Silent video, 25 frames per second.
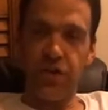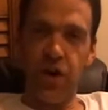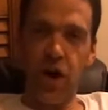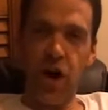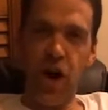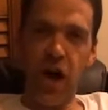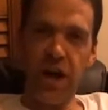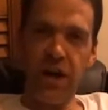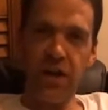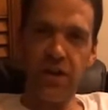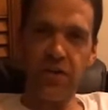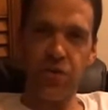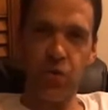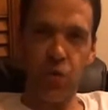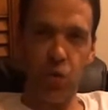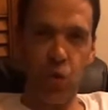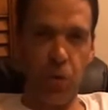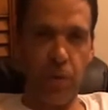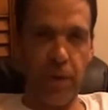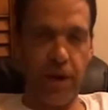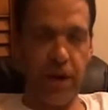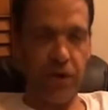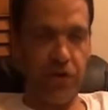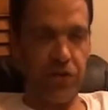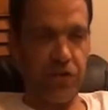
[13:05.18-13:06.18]
talking to
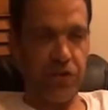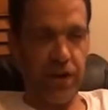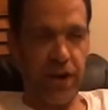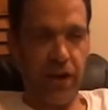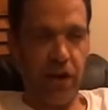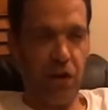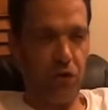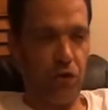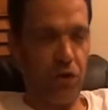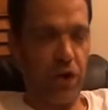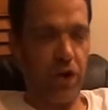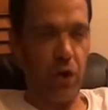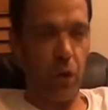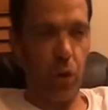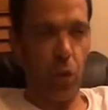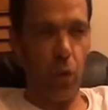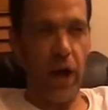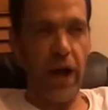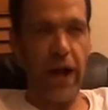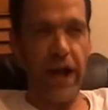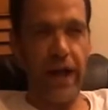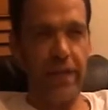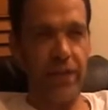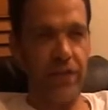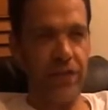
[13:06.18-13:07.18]
him, I could tell right
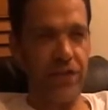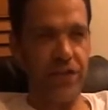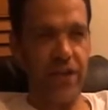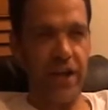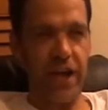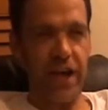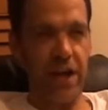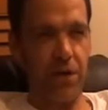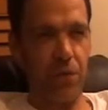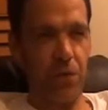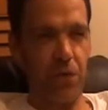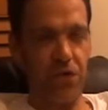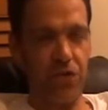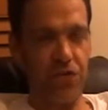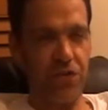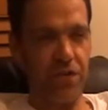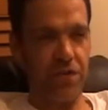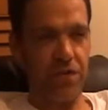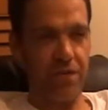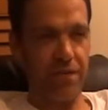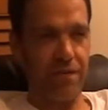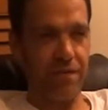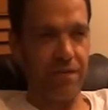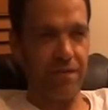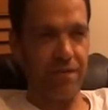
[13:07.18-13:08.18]
away this guy
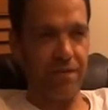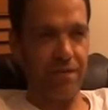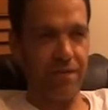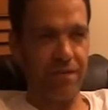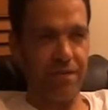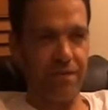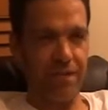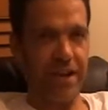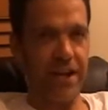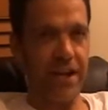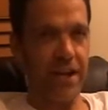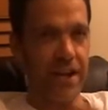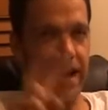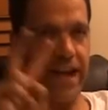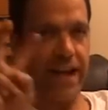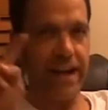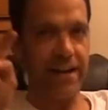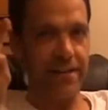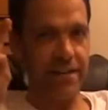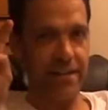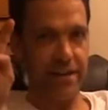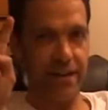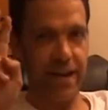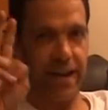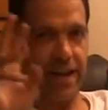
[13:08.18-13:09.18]
wasn't
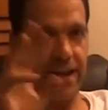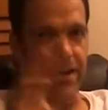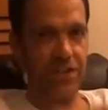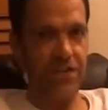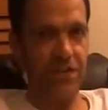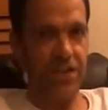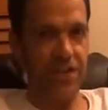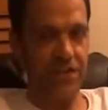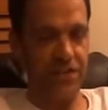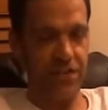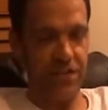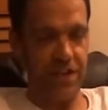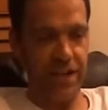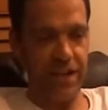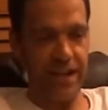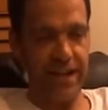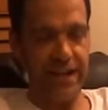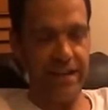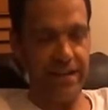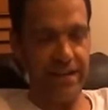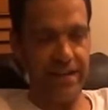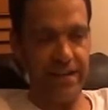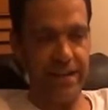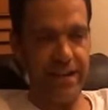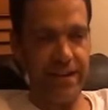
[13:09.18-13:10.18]
connected, as they say.
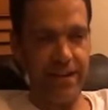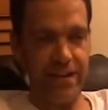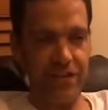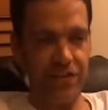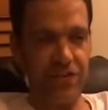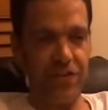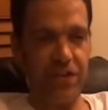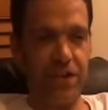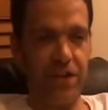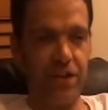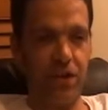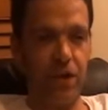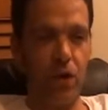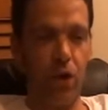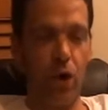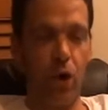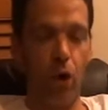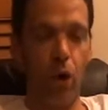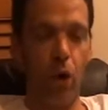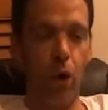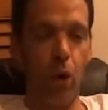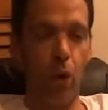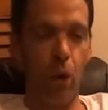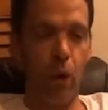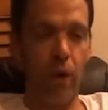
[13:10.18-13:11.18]
He just didn't
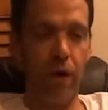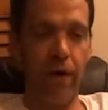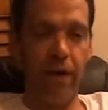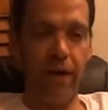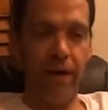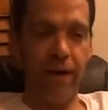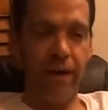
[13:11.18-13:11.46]
know.